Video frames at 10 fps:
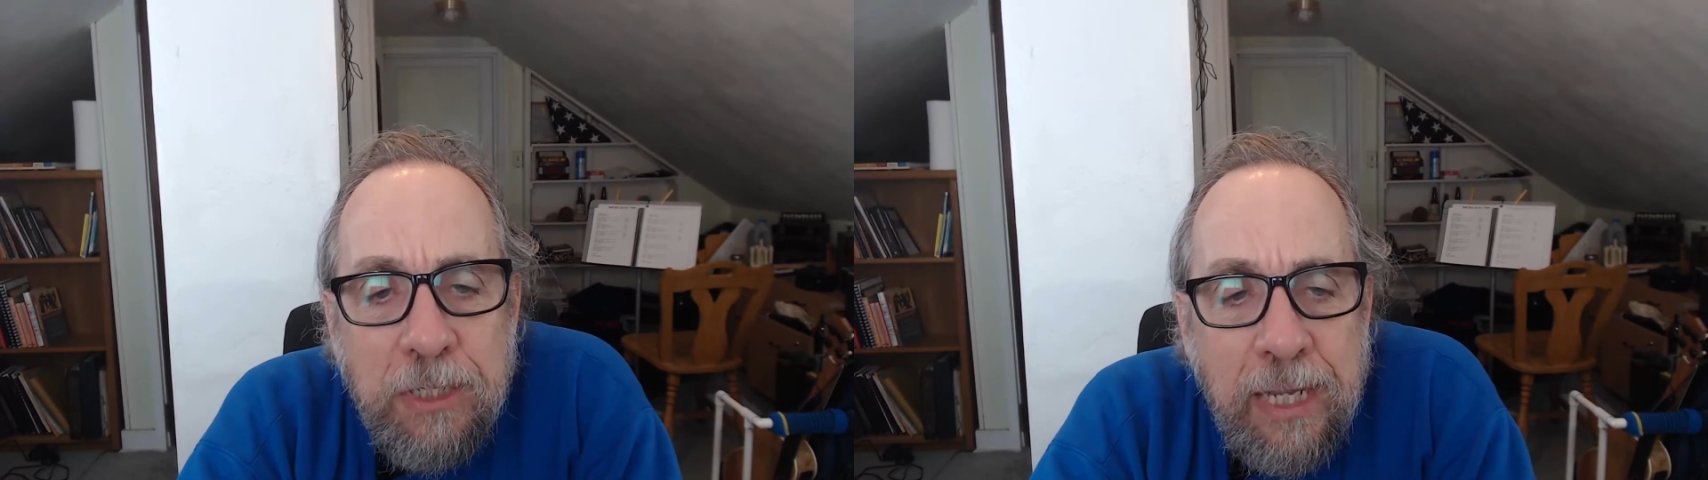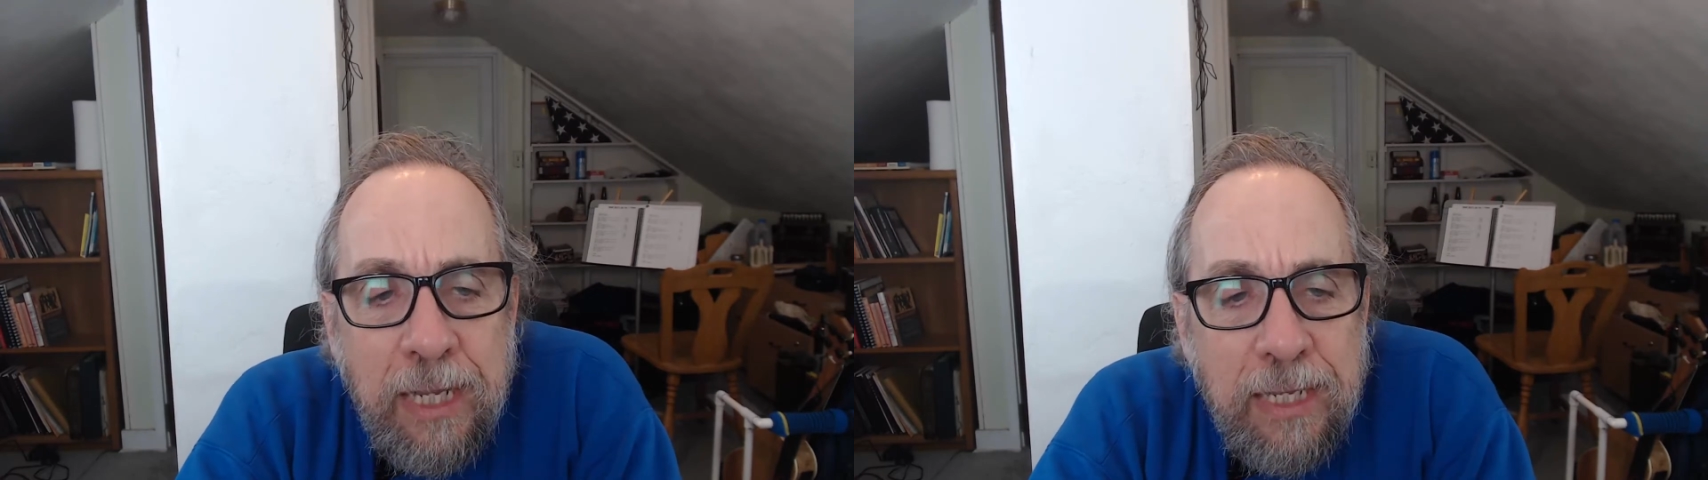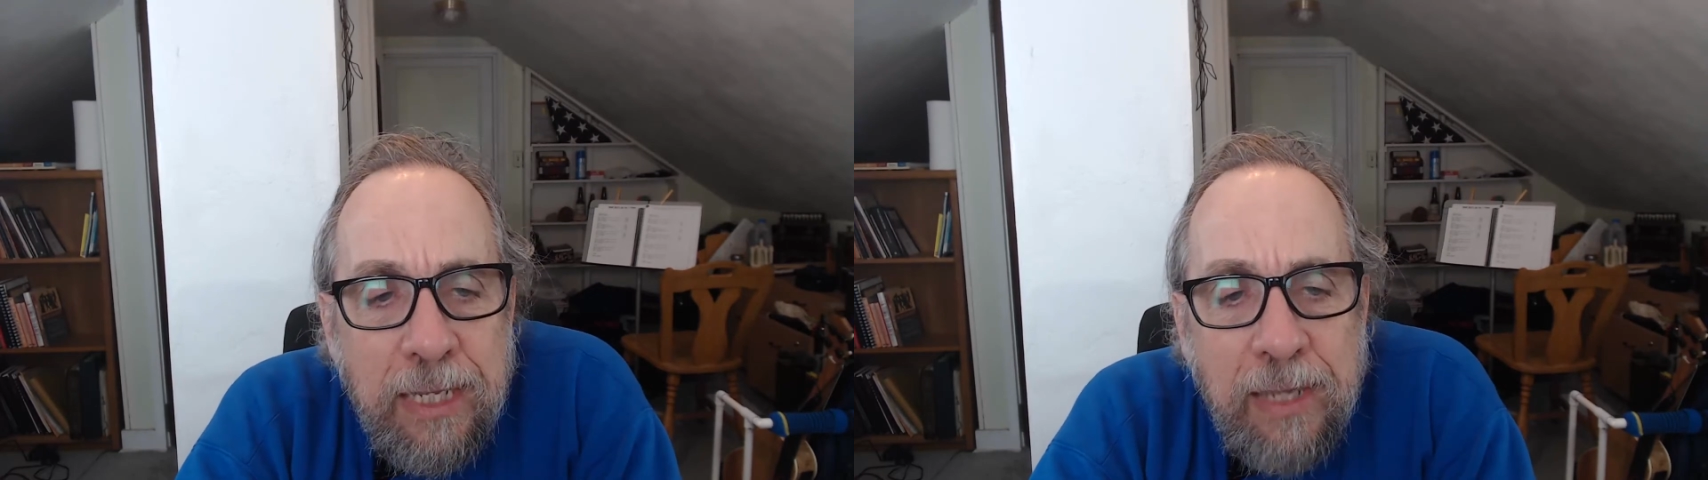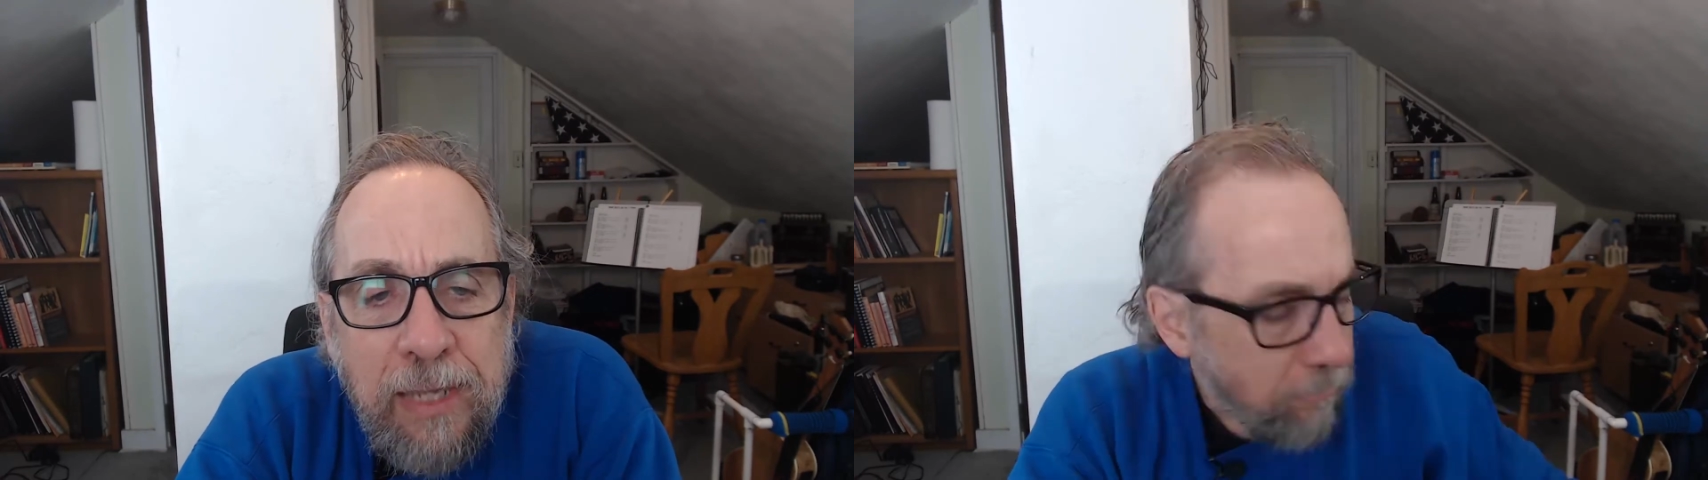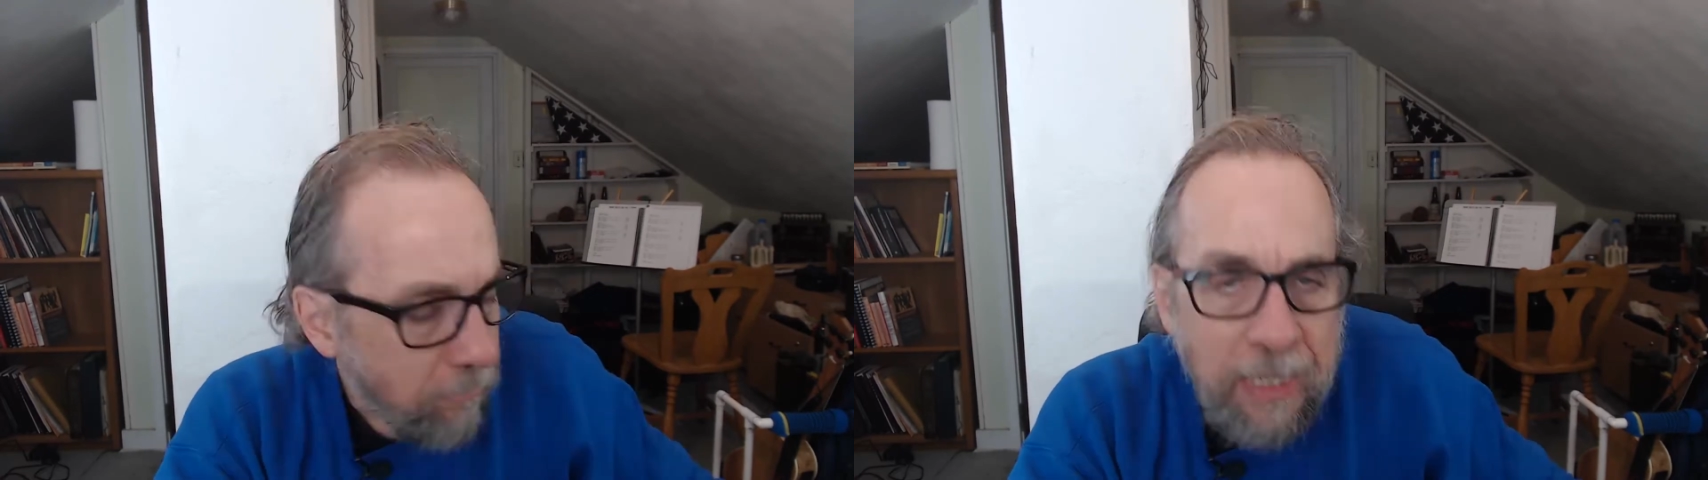say
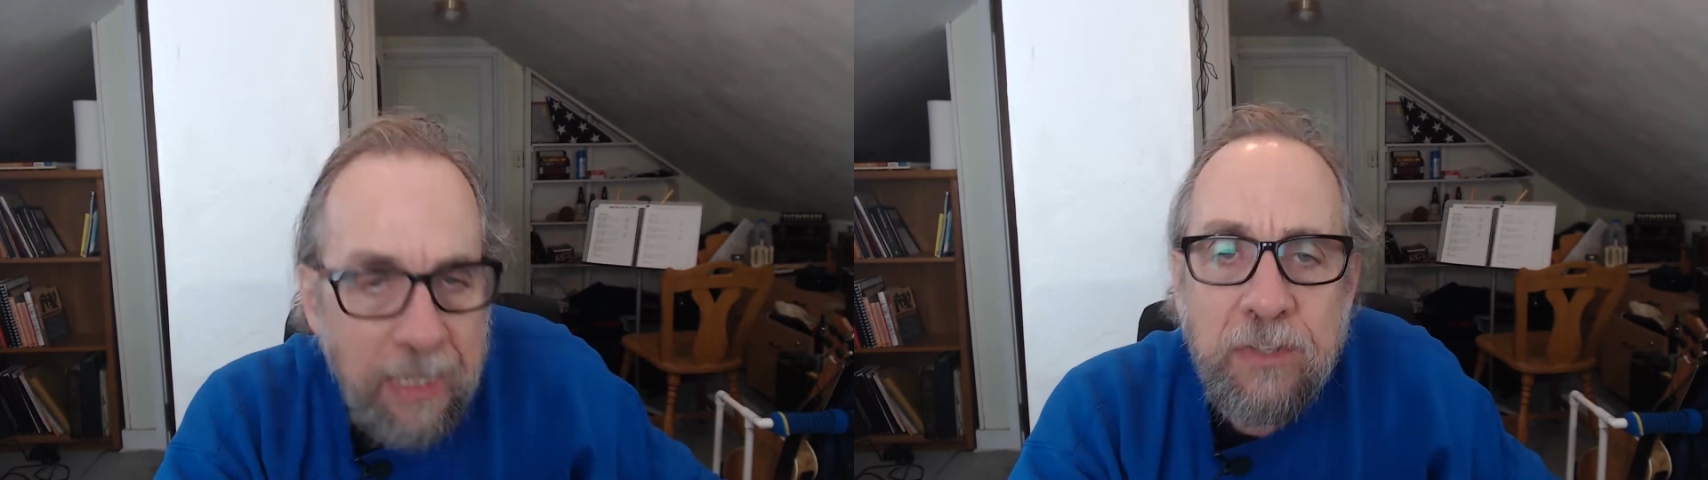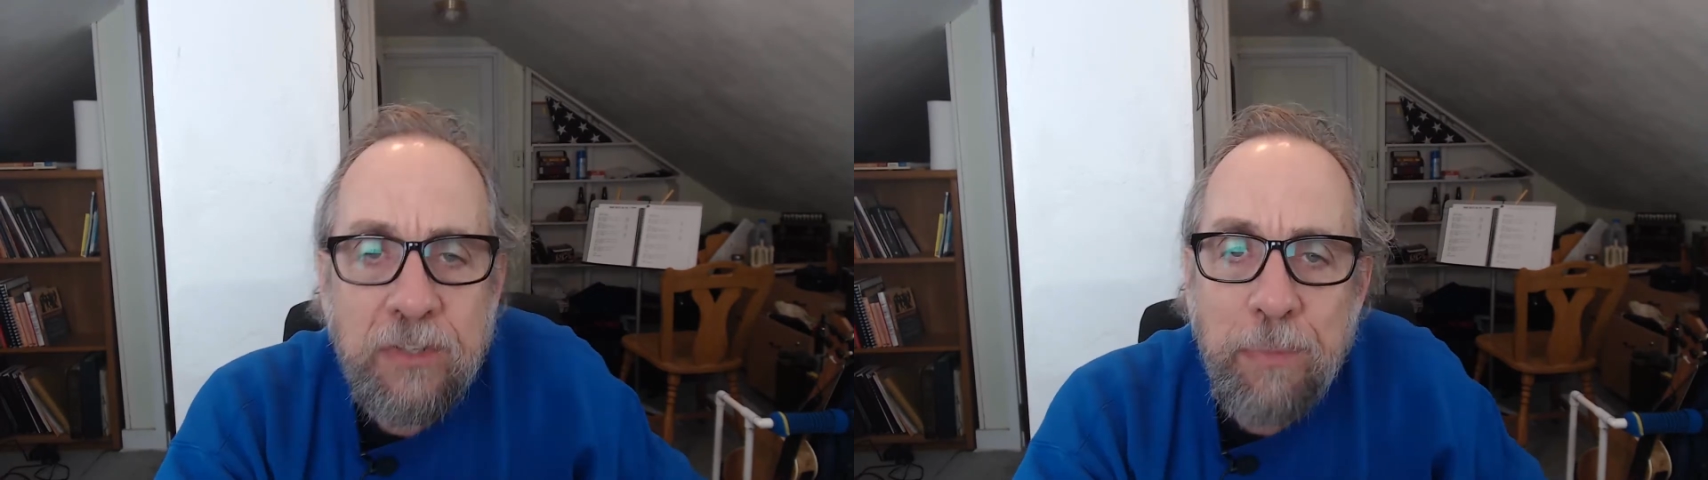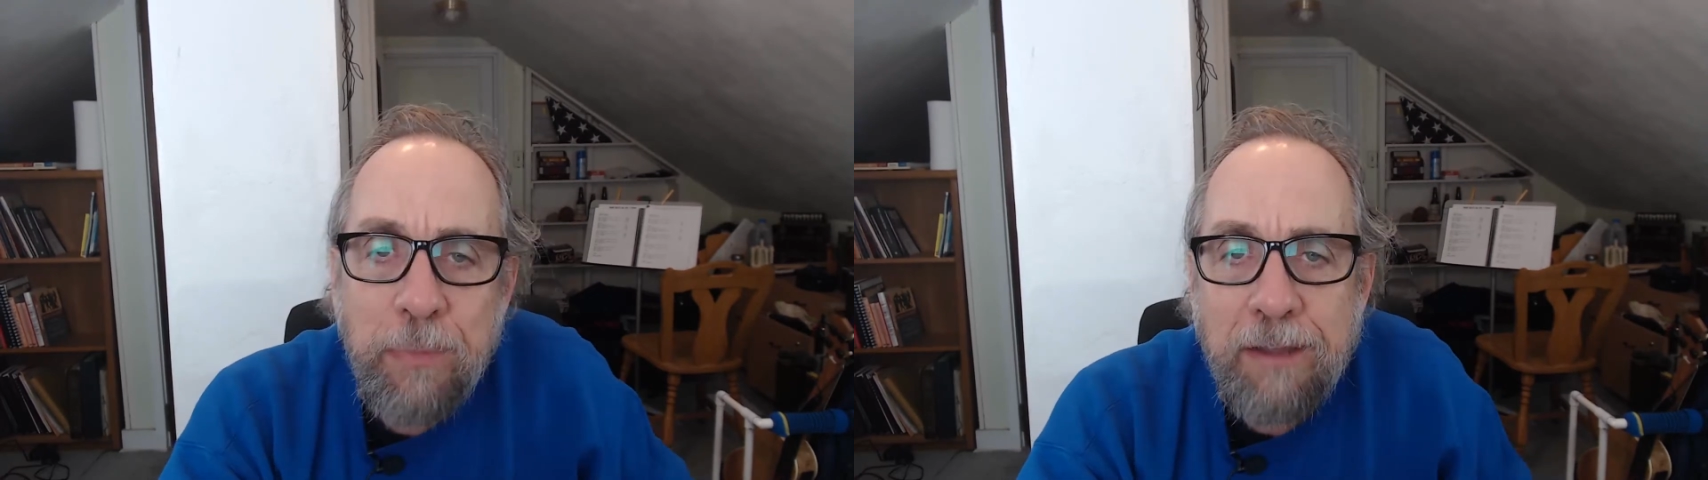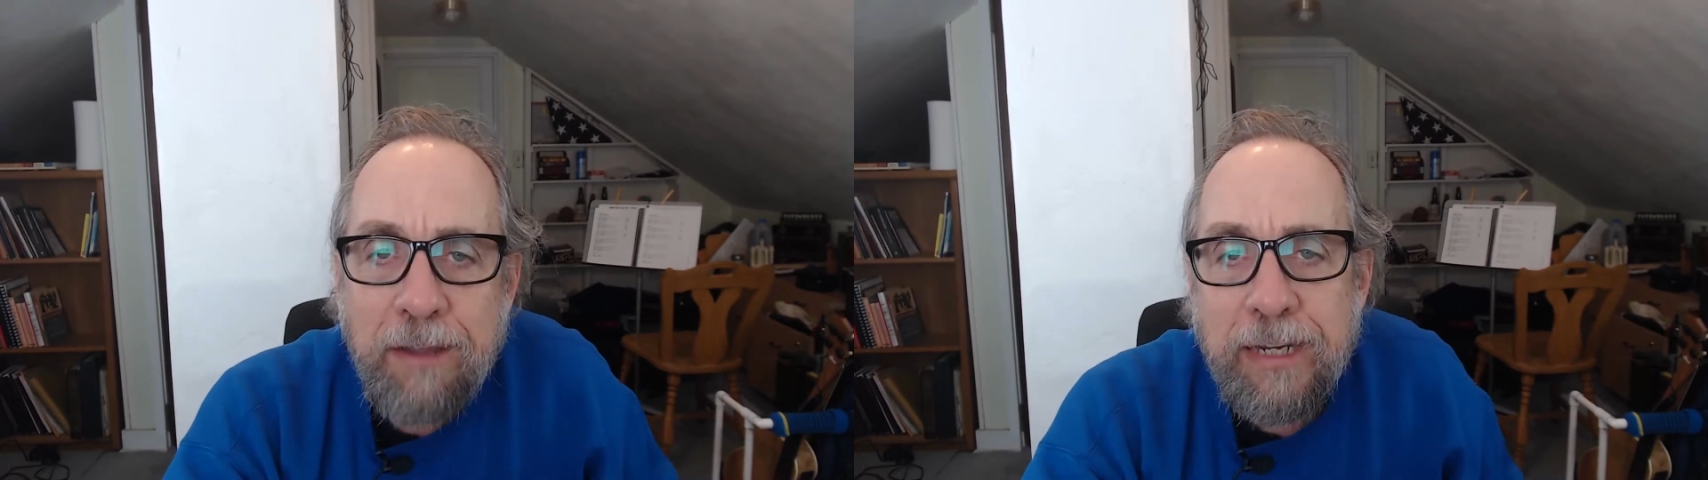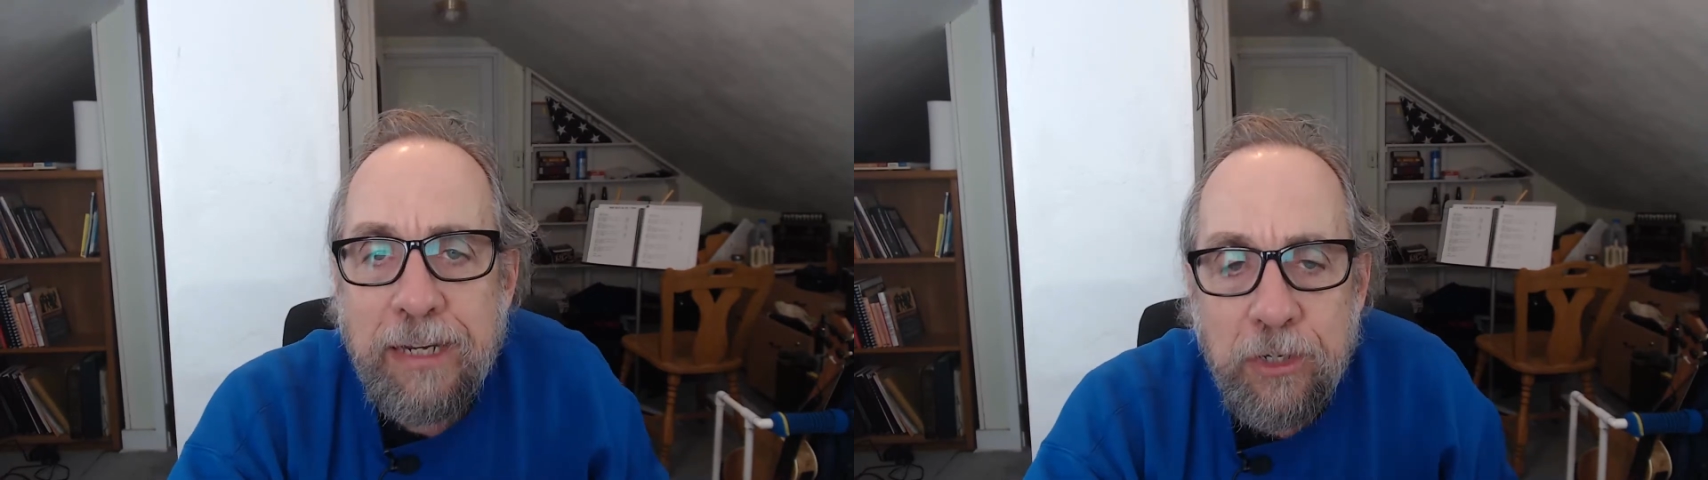it's something I
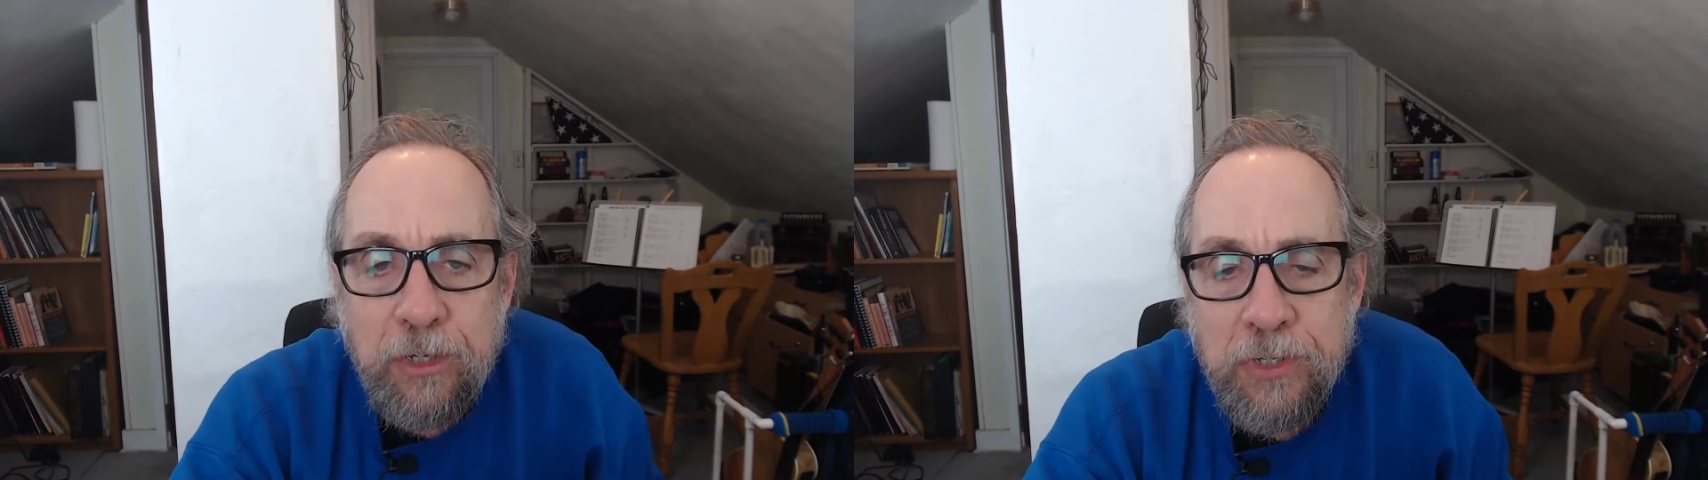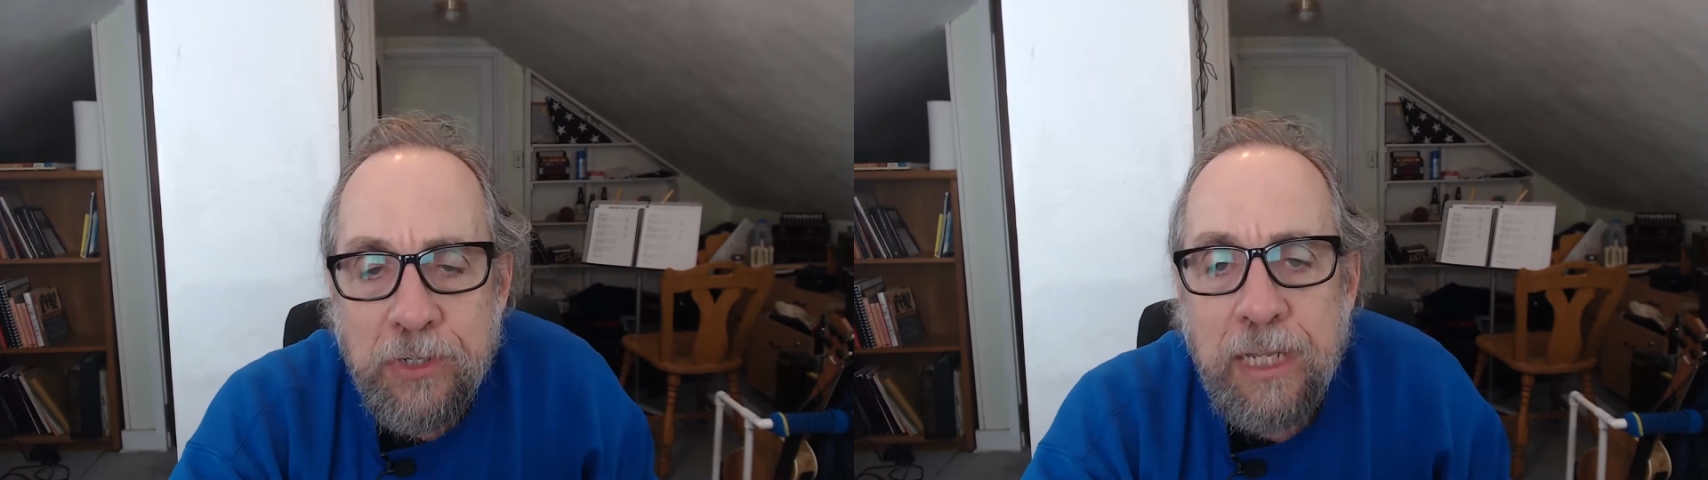find interesting,